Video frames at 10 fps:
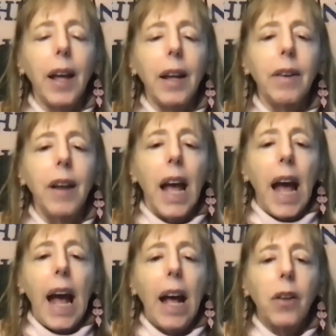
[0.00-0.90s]
And
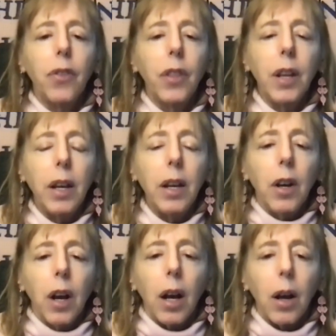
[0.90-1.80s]
as the
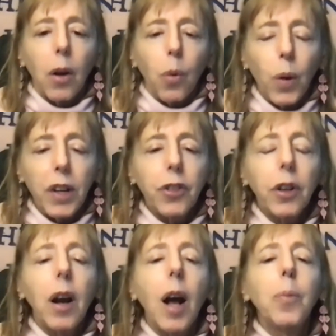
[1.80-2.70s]

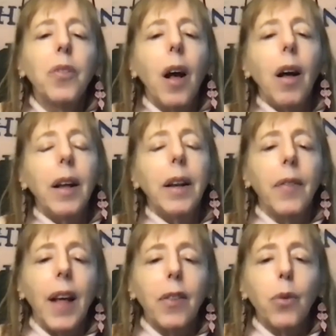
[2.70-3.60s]
winter comes on,
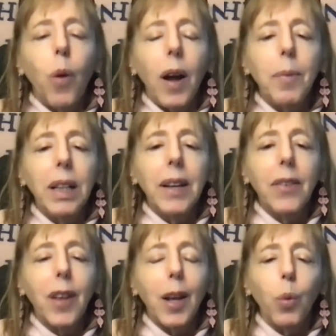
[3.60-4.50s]
and that's why Milley
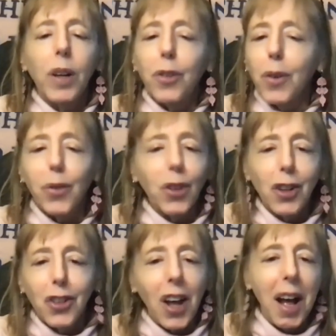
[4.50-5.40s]
said winter is a
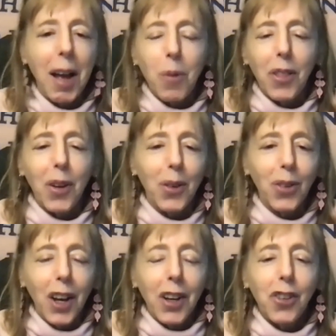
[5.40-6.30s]
good time when
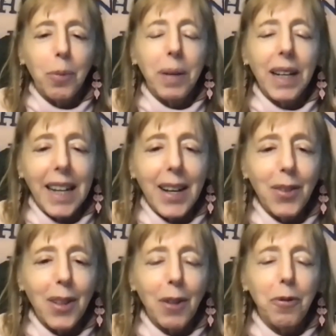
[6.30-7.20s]
should be an
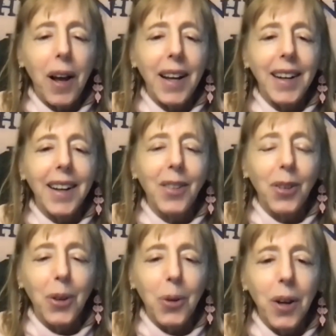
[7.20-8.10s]
ease in the fighting
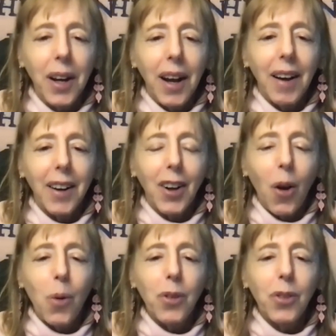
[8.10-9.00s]
to
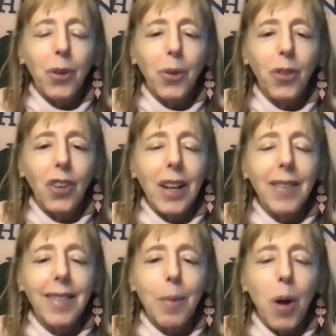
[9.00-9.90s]
go to
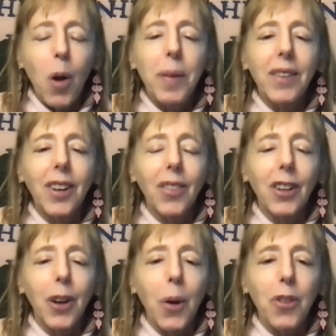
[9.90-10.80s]
seize the moment at the negotiation.